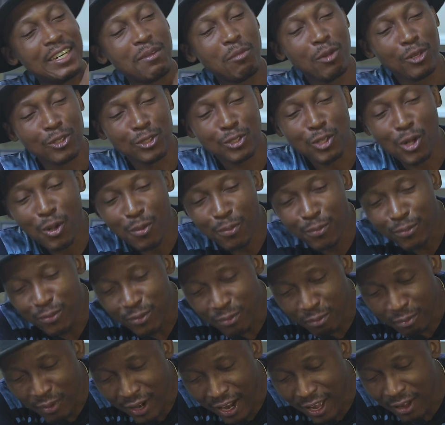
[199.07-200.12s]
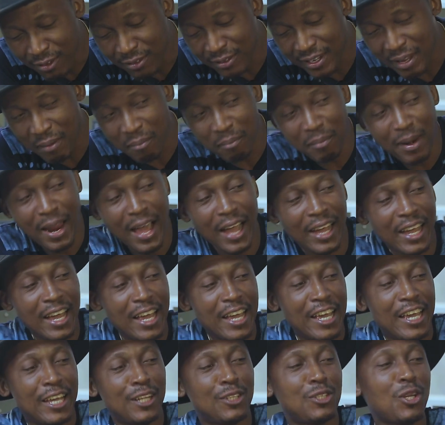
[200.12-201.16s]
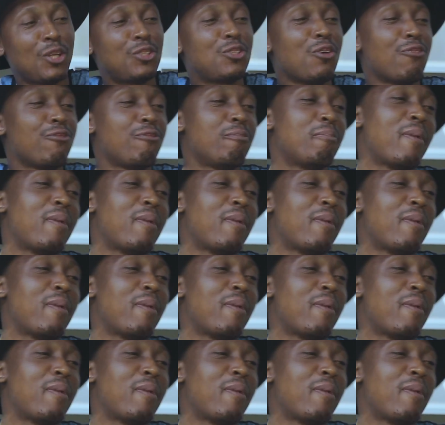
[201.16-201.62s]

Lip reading: cream on top, brown, the black, a touch of